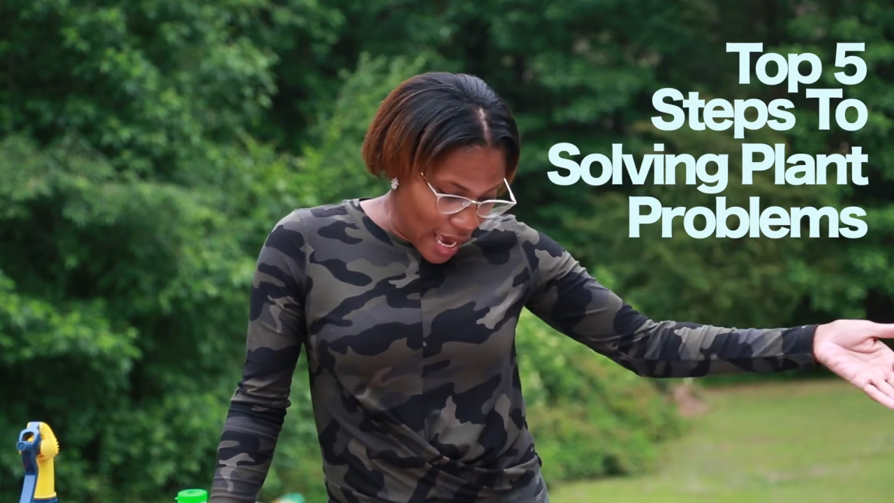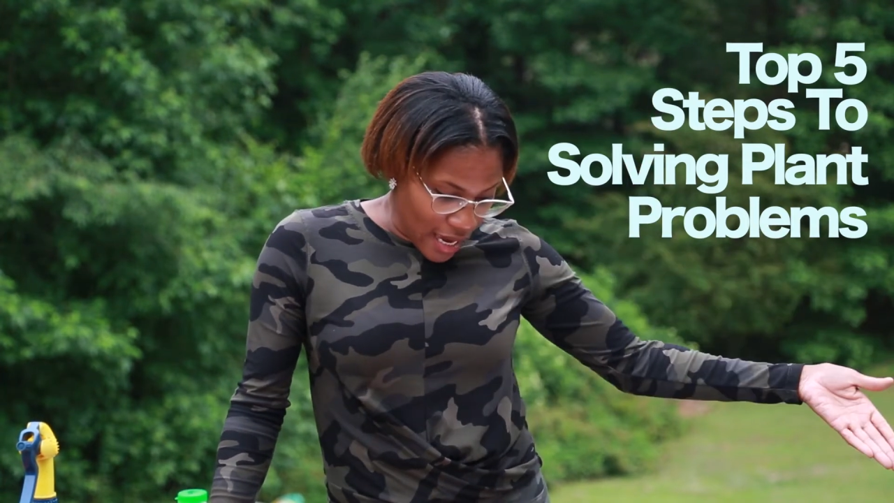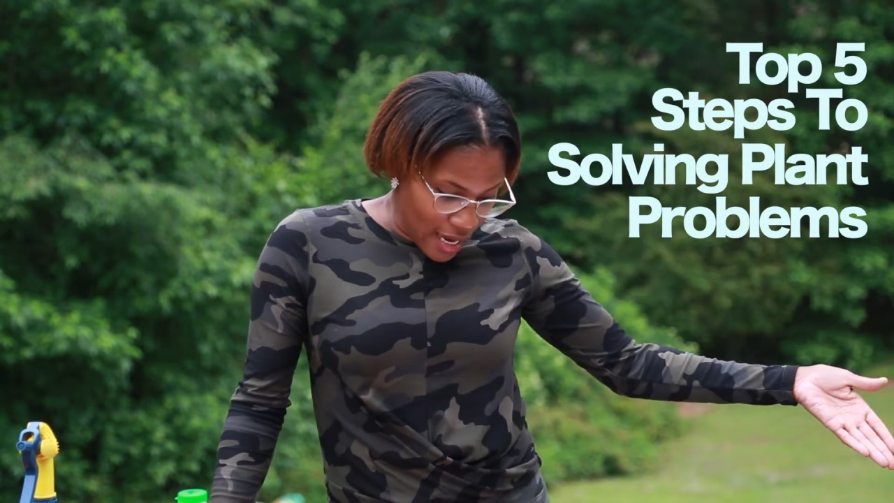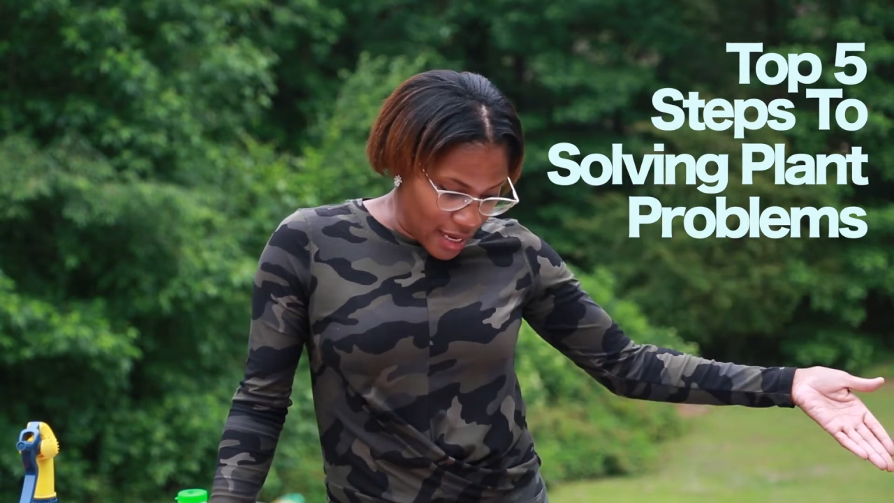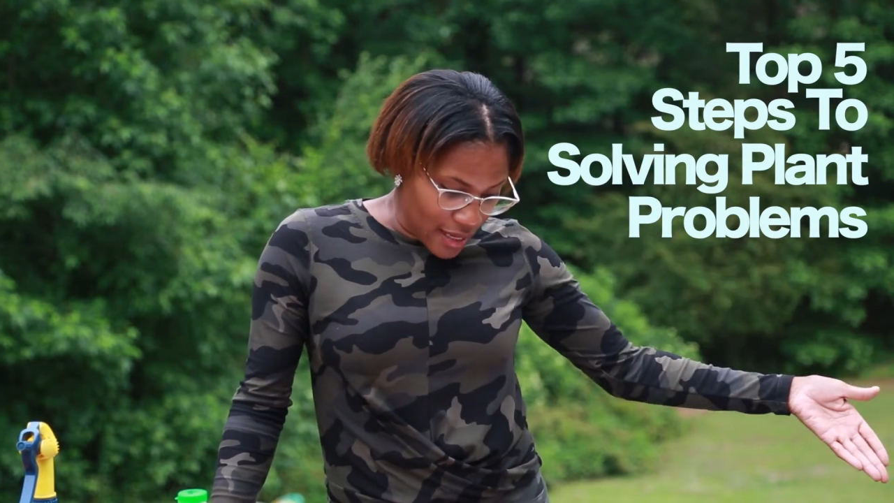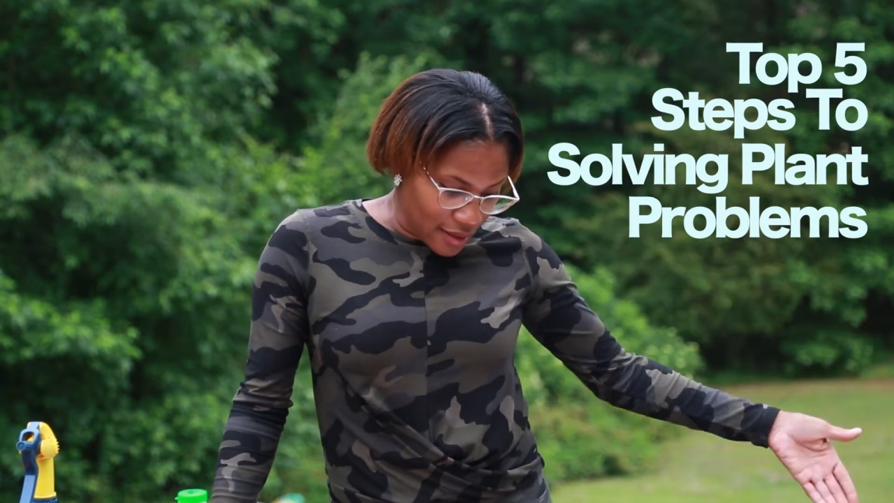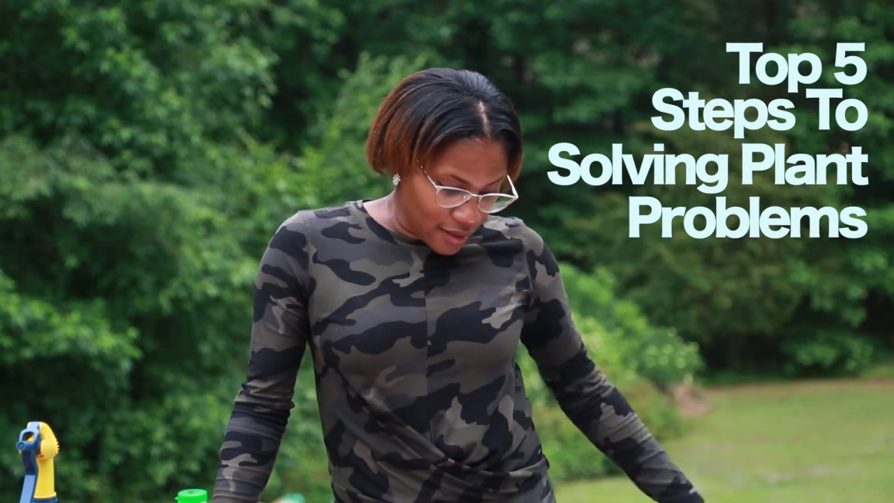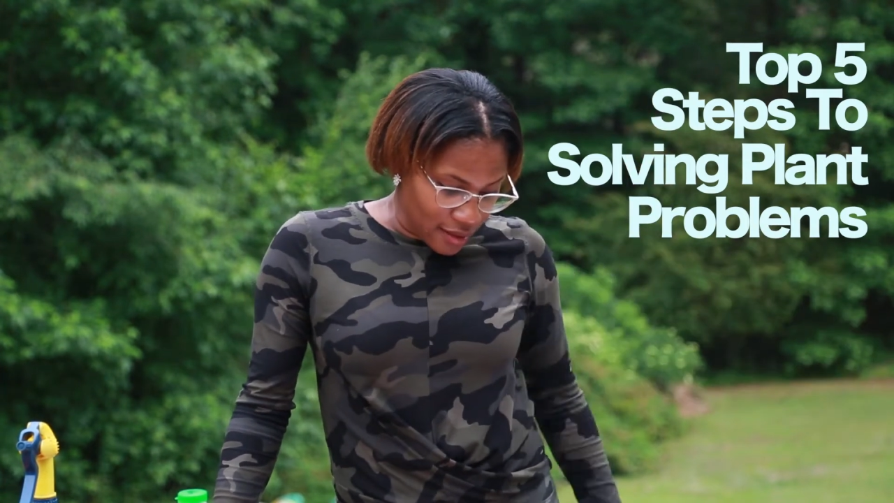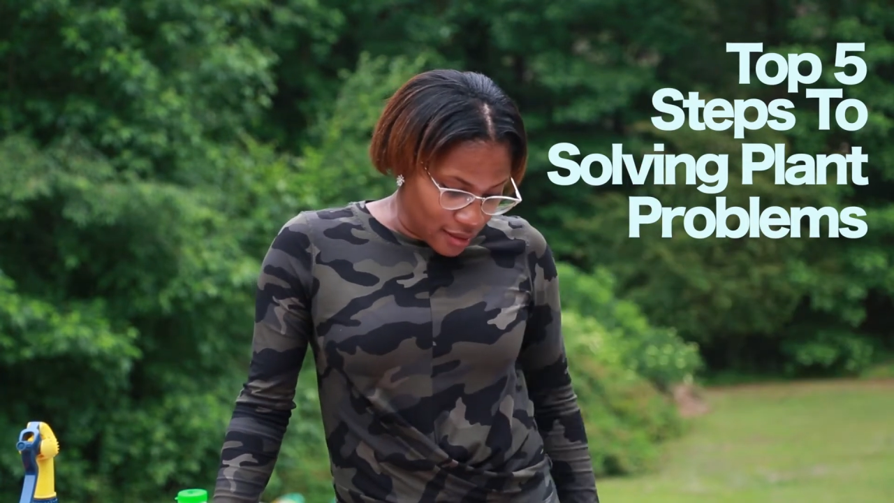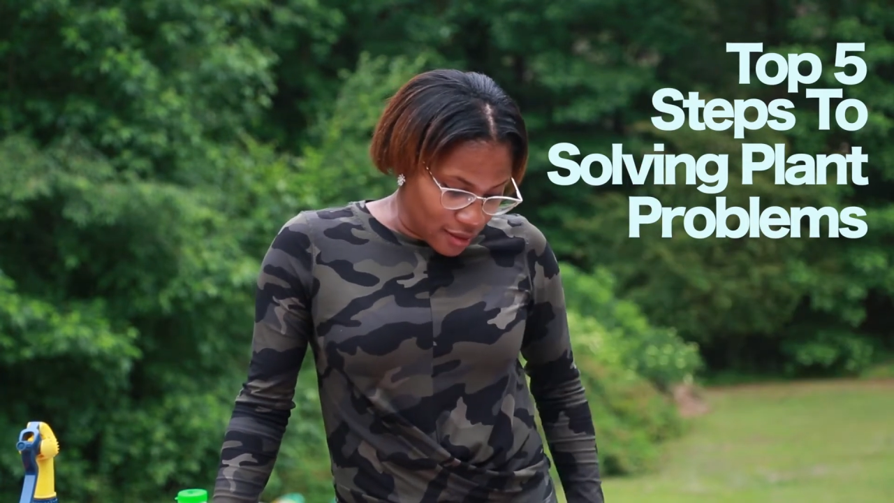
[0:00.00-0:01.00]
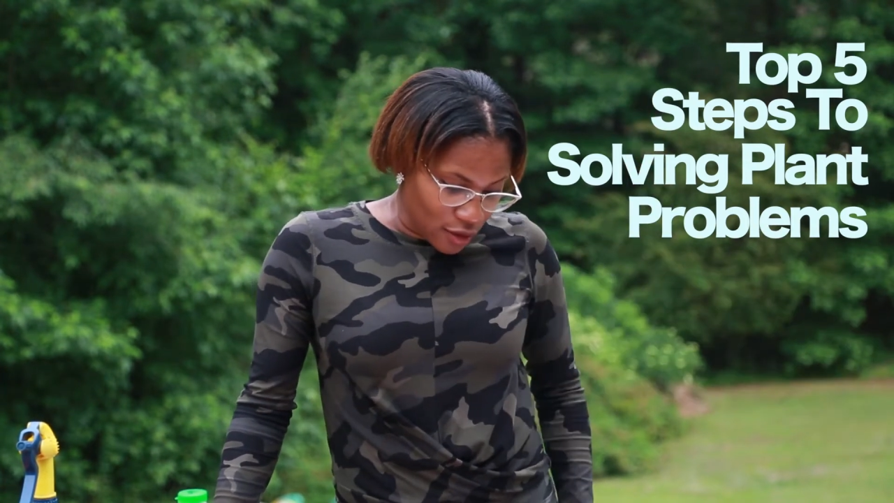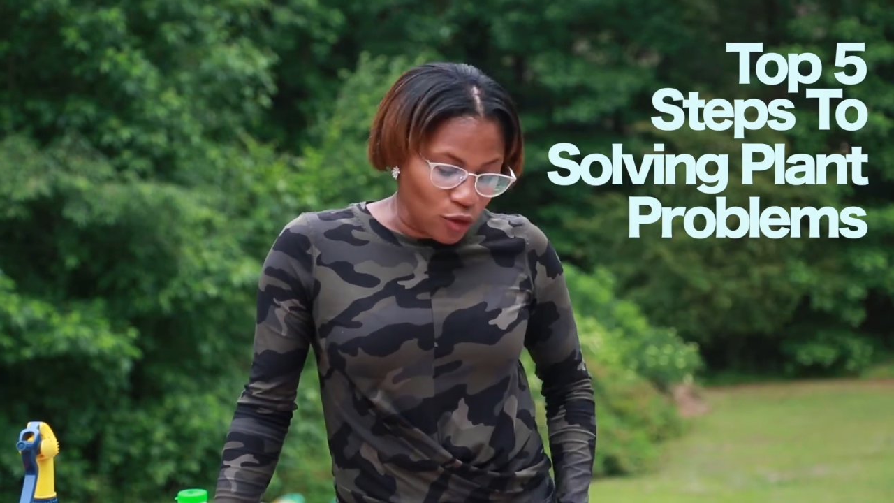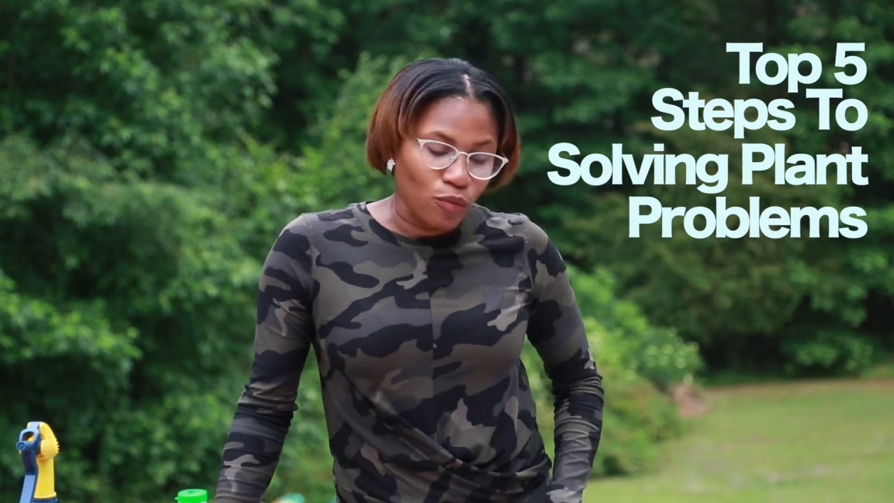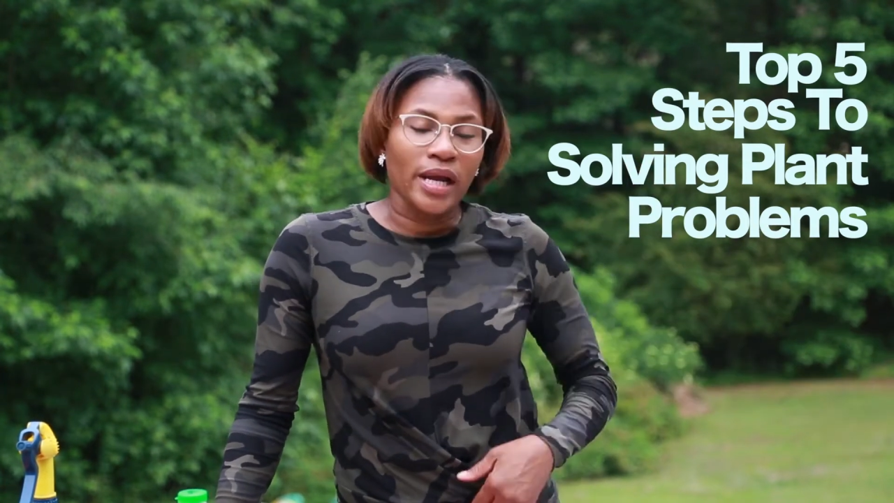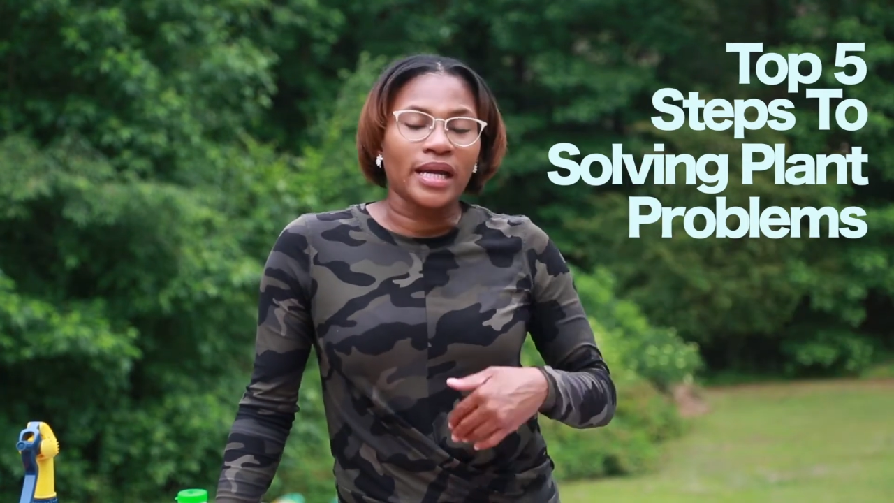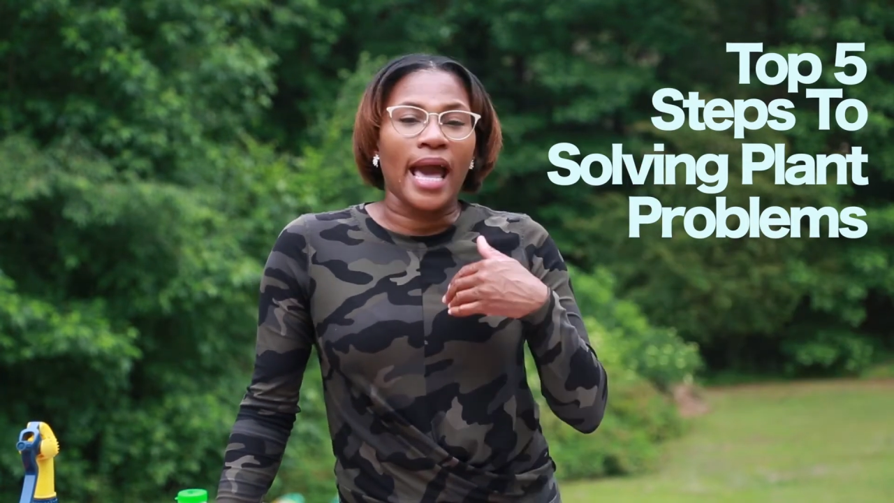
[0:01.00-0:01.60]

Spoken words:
and correct